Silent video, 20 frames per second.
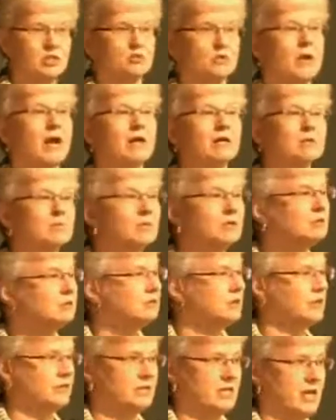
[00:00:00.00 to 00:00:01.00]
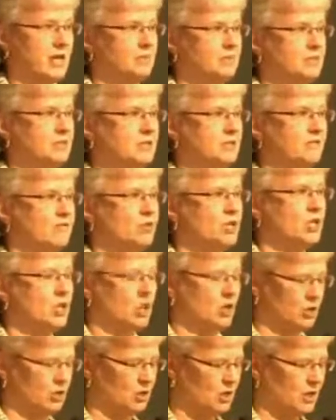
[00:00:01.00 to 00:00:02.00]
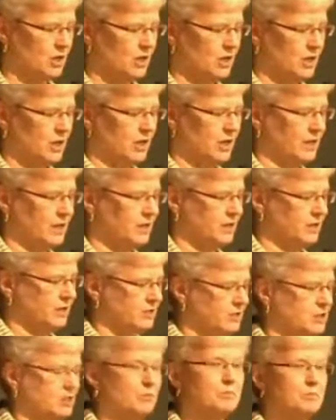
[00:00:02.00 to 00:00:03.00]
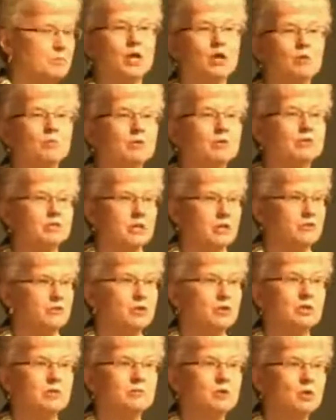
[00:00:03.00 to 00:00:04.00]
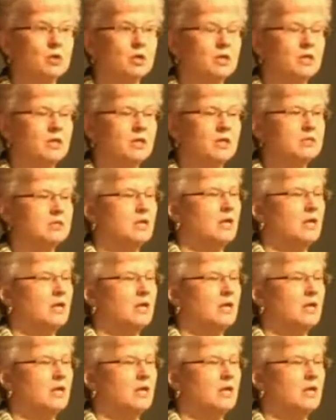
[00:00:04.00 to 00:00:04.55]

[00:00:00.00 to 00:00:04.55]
trackable, it happens every year, it is comparable to other communities,